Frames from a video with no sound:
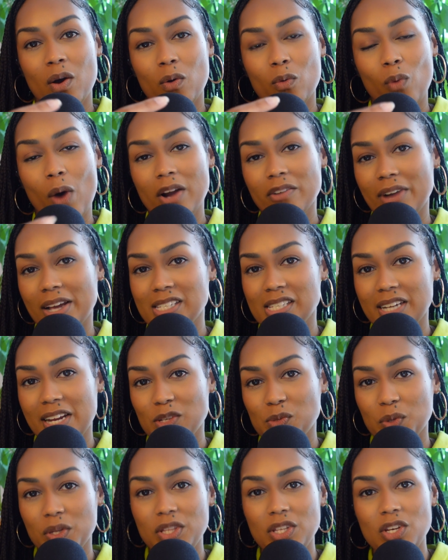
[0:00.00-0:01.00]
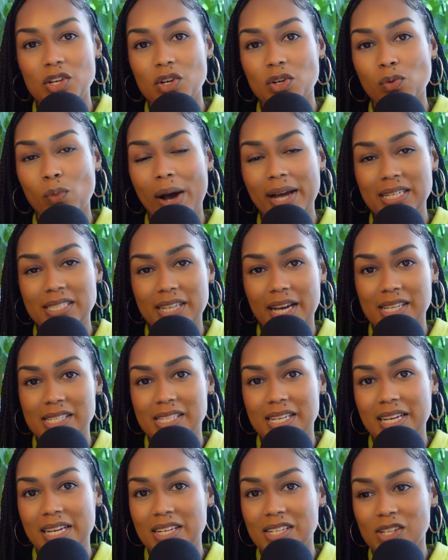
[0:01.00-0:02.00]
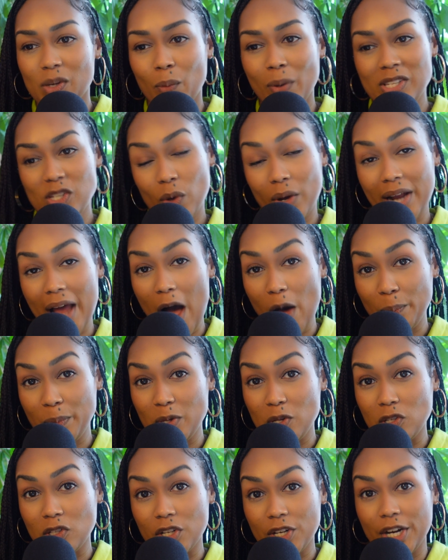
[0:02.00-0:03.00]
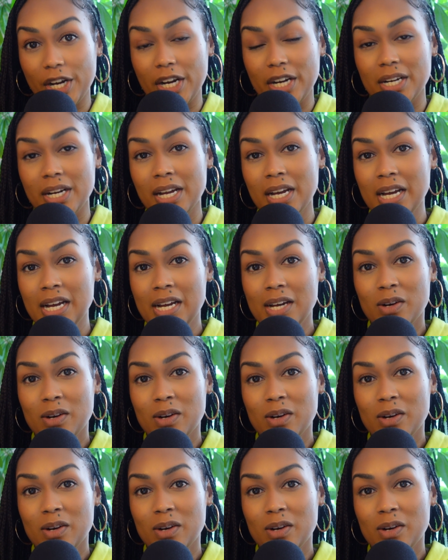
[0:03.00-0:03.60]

what resonates with you, what doesn't, what's going to help you learn,